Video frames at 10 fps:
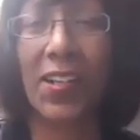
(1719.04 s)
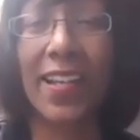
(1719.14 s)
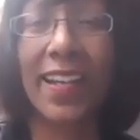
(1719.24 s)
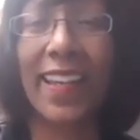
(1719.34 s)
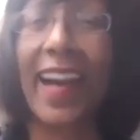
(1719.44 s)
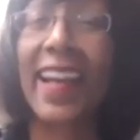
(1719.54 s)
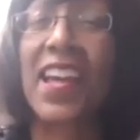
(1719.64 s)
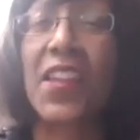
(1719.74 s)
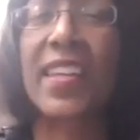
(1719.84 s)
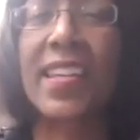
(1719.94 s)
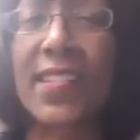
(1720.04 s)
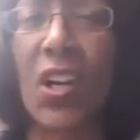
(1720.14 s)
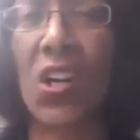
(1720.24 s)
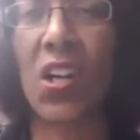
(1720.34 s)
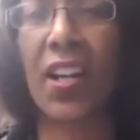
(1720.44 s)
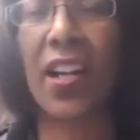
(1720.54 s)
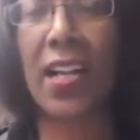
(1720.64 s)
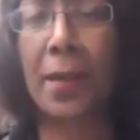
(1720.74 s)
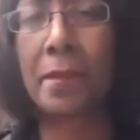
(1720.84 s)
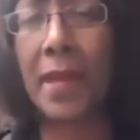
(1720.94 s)
Yeah, these are
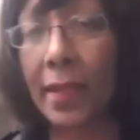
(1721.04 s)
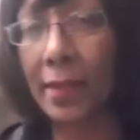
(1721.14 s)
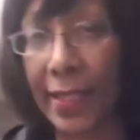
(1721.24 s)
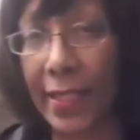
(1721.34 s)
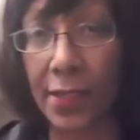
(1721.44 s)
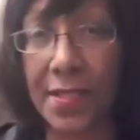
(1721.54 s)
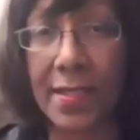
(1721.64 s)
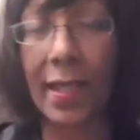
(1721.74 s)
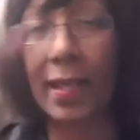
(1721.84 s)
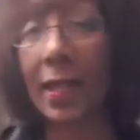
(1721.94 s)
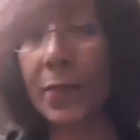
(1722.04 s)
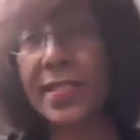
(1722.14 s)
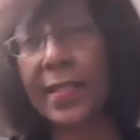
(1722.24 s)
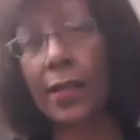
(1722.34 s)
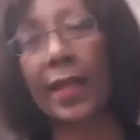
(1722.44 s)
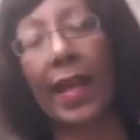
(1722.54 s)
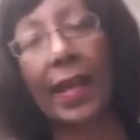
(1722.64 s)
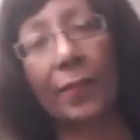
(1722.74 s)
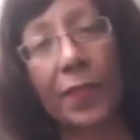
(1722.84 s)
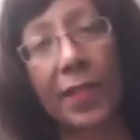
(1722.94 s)
many layers, and I would say on
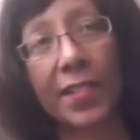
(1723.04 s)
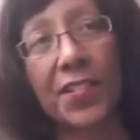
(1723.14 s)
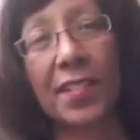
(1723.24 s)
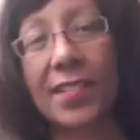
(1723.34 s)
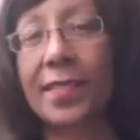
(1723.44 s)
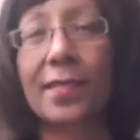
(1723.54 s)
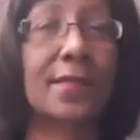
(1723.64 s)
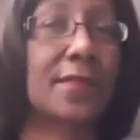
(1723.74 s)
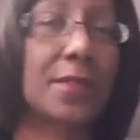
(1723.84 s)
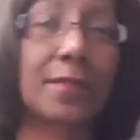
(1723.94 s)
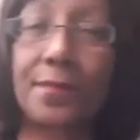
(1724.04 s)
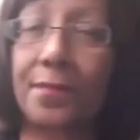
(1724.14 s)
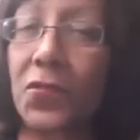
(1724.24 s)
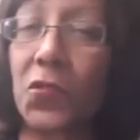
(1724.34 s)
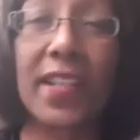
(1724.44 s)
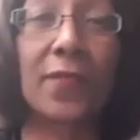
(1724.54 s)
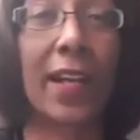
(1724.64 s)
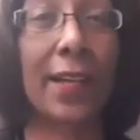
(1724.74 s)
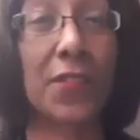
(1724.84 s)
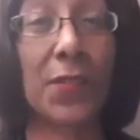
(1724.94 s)
average it's
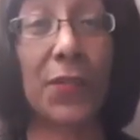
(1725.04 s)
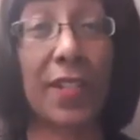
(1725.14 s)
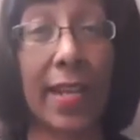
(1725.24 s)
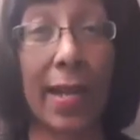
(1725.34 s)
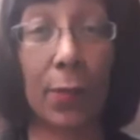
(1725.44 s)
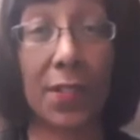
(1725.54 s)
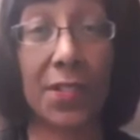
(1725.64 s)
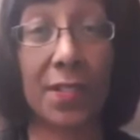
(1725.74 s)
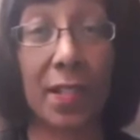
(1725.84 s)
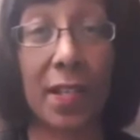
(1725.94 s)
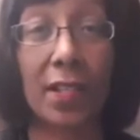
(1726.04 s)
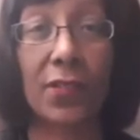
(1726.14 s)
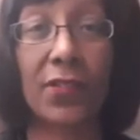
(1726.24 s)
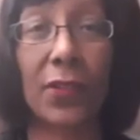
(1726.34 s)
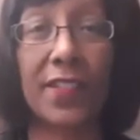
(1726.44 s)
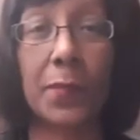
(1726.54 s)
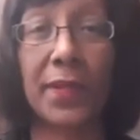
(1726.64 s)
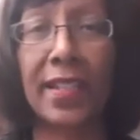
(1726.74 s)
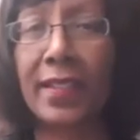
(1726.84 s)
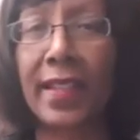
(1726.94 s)
25 to 30 hours. So it's
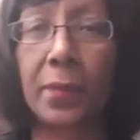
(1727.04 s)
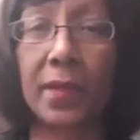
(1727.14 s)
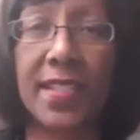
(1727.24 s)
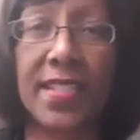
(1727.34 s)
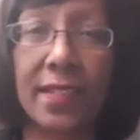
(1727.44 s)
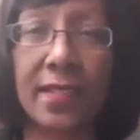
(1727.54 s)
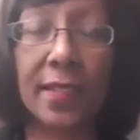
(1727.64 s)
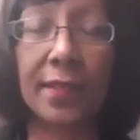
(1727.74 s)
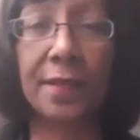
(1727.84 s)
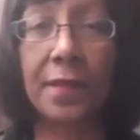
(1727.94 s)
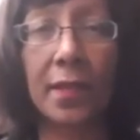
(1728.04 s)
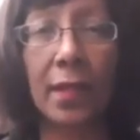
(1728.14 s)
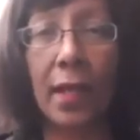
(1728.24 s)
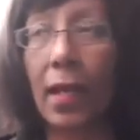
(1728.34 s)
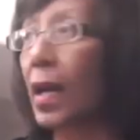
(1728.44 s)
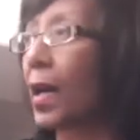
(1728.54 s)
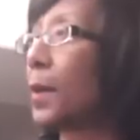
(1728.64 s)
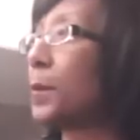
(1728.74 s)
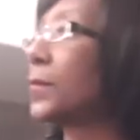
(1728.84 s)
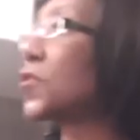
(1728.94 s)
pretty labor intensive,
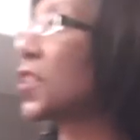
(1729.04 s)
just